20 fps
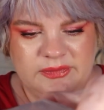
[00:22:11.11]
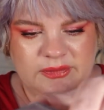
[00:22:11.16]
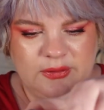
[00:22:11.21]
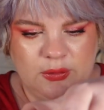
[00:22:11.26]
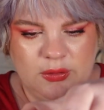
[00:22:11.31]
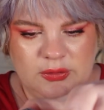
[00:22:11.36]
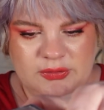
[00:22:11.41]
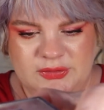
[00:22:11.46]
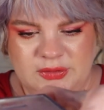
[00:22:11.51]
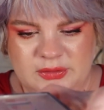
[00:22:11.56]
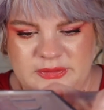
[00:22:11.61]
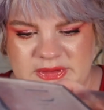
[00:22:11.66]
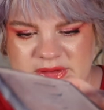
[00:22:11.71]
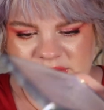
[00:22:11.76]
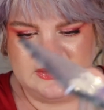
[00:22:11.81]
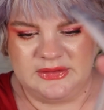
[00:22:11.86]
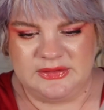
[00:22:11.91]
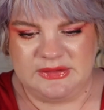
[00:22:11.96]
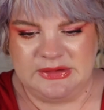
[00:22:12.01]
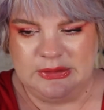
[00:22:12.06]
Also,
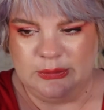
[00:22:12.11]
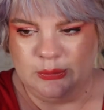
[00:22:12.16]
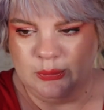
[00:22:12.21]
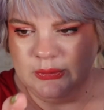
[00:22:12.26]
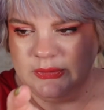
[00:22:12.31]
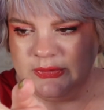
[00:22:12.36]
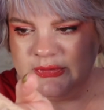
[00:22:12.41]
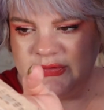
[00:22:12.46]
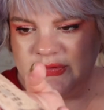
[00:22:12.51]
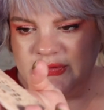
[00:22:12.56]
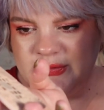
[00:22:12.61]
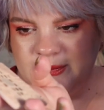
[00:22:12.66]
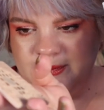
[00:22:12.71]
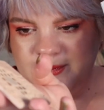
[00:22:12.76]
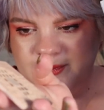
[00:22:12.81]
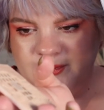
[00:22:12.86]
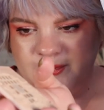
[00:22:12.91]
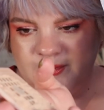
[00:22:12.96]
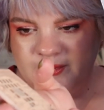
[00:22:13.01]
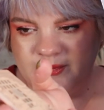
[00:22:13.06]
this is loose,
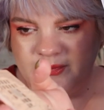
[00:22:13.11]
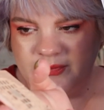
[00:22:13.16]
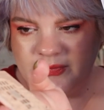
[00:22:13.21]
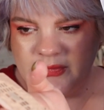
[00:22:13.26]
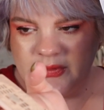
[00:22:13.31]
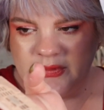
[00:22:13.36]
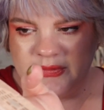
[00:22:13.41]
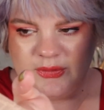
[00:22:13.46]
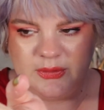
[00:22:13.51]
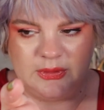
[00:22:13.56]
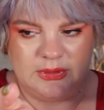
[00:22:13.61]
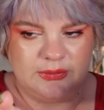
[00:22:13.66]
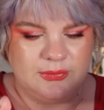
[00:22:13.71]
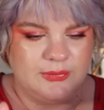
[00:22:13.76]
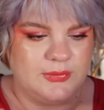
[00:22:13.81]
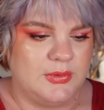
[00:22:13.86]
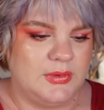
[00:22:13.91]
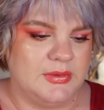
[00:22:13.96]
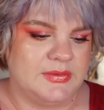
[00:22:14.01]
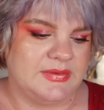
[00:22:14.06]
so it
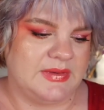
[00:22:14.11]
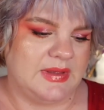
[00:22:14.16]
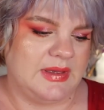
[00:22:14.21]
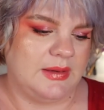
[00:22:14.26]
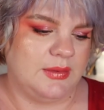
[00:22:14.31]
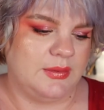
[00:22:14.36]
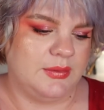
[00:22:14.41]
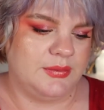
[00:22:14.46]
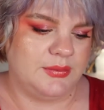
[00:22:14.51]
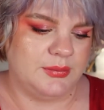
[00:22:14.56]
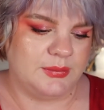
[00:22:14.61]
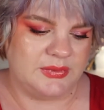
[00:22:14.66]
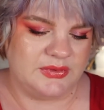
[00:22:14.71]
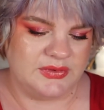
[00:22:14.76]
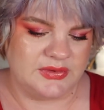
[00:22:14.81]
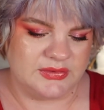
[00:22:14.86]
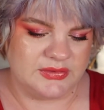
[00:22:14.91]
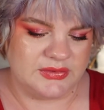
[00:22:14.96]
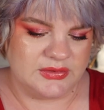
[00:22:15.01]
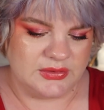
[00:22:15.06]
falls out,
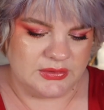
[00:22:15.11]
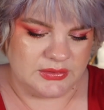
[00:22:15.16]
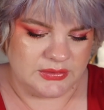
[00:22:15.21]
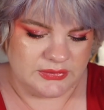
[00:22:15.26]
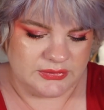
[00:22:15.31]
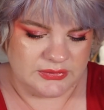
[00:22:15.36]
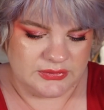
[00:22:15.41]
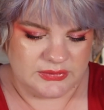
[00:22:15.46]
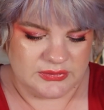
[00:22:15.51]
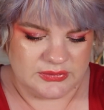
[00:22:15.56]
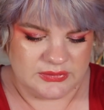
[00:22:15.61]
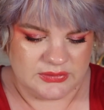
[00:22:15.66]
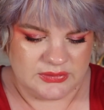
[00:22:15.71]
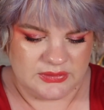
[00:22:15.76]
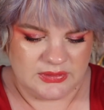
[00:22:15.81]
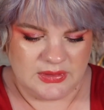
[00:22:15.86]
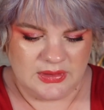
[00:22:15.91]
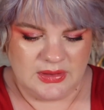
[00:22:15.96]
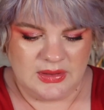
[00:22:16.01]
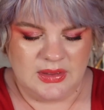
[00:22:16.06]
which is not
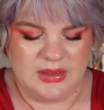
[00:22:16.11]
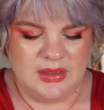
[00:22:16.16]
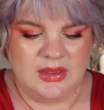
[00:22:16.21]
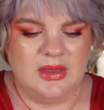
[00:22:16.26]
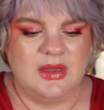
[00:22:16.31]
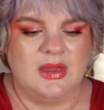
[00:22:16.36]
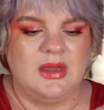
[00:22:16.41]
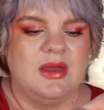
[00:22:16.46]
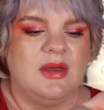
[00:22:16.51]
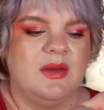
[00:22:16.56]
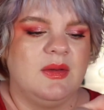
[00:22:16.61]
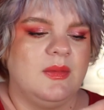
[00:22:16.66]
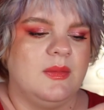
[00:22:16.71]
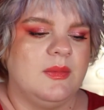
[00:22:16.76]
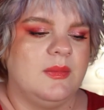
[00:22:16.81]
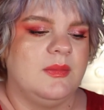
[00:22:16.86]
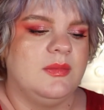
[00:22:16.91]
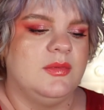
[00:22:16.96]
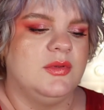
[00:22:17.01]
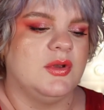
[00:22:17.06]

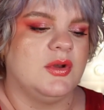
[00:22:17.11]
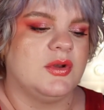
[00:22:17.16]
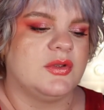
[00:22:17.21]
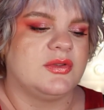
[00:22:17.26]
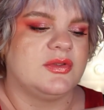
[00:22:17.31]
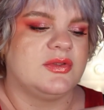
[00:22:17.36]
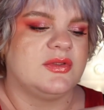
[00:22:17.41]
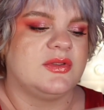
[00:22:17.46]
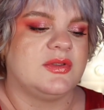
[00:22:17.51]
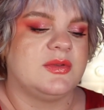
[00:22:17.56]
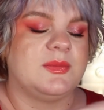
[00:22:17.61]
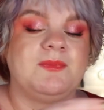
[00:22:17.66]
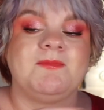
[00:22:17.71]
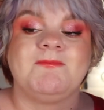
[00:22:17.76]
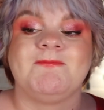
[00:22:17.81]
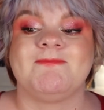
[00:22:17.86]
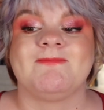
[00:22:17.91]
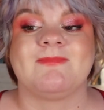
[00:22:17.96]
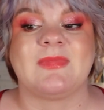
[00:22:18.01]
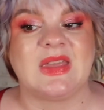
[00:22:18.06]

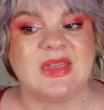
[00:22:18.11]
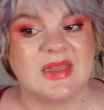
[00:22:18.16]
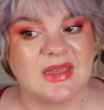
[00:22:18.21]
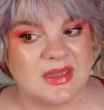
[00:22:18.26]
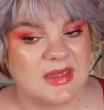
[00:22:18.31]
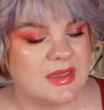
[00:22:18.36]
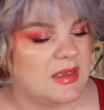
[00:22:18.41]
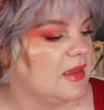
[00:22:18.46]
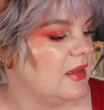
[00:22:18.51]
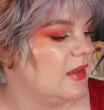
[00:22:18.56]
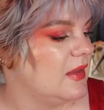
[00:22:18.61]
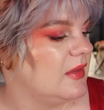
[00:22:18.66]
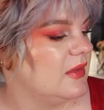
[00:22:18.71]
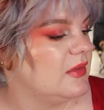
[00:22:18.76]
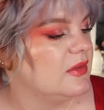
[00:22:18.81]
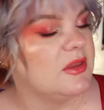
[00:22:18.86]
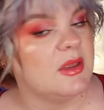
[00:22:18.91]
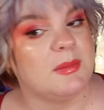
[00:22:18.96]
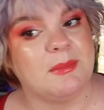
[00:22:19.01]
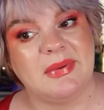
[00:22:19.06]

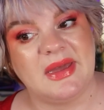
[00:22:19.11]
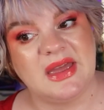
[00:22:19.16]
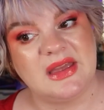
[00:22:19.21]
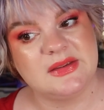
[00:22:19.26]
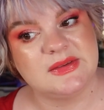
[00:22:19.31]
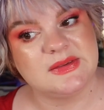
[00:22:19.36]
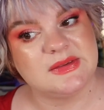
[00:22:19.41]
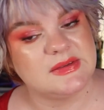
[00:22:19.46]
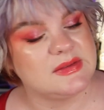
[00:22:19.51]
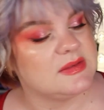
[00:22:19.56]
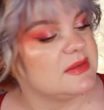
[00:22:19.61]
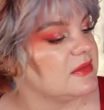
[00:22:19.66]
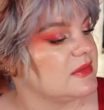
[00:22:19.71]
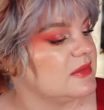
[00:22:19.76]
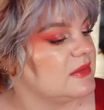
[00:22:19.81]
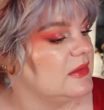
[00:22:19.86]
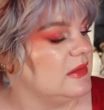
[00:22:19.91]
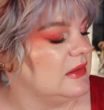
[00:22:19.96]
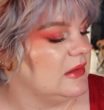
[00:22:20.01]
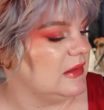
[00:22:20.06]
the
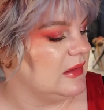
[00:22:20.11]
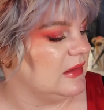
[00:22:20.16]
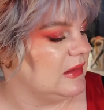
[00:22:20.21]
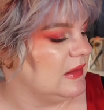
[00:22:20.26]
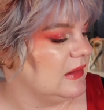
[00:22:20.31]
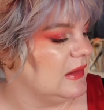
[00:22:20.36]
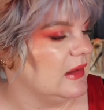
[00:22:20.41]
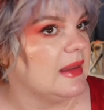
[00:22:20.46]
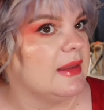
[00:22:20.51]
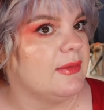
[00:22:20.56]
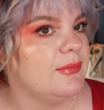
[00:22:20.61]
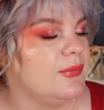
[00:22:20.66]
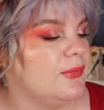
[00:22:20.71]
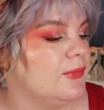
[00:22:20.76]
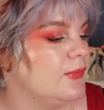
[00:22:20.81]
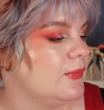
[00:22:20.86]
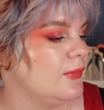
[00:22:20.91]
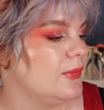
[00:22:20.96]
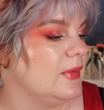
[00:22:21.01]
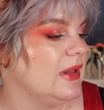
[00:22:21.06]
best if,
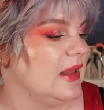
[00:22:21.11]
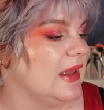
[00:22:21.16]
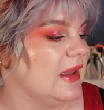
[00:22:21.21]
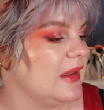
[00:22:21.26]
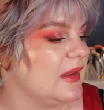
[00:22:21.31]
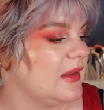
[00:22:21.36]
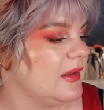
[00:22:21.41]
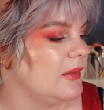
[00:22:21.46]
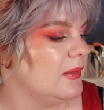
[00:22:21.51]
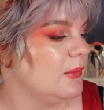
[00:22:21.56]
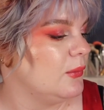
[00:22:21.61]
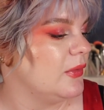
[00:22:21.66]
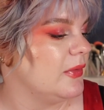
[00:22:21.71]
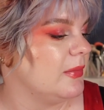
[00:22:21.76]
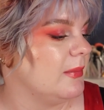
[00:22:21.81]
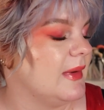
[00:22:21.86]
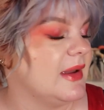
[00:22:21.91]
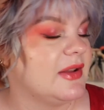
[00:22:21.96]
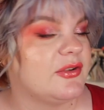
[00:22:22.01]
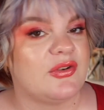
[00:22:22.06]
like,
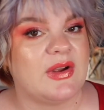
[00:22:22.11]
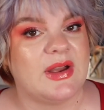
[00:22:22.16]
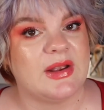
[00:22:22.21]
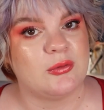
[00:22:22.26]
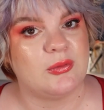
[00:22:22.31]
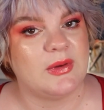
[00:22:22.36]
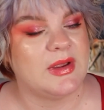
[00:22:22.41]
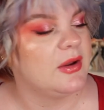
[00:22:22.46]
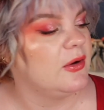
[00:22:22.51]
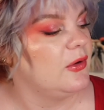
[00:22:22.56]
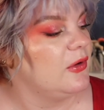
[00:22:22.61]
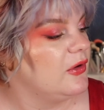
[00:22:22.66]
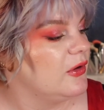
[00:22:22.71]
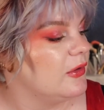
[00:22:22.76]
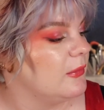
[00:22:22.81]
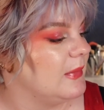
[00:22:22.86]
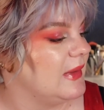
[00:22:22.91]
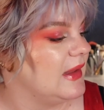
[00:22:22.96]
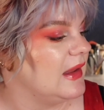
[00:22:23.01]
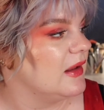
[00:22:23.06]
with my track record
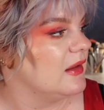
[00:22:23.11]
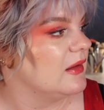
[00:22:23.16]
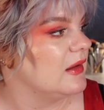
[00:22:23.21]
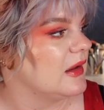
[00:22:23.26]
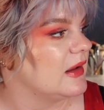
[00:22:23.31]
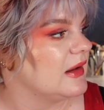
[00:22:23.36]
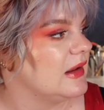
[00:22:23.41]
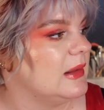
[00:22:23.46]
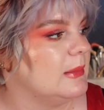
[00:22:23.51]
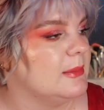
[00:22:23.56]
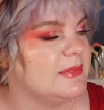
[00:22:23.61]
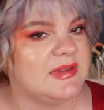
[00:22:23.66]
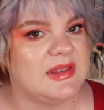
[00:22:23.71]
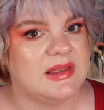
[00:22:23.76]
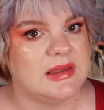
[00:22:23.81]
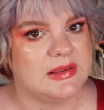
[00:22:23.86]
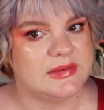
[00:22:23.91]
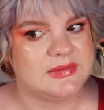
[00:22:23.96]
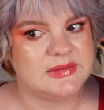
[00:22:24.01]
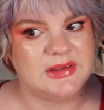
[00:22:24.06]
of being a clumsy
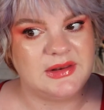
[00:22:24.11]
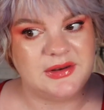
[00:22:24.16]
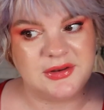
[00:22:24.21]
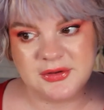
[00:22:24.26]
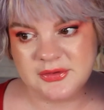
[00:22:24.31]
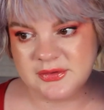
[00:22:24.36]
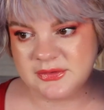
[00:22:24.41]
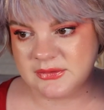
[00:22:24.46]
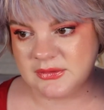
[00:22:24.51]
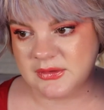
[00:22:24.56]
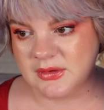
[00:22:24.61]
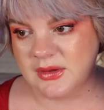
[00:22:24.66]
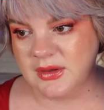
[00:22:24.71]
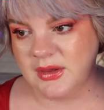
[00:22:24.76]
ass idiot.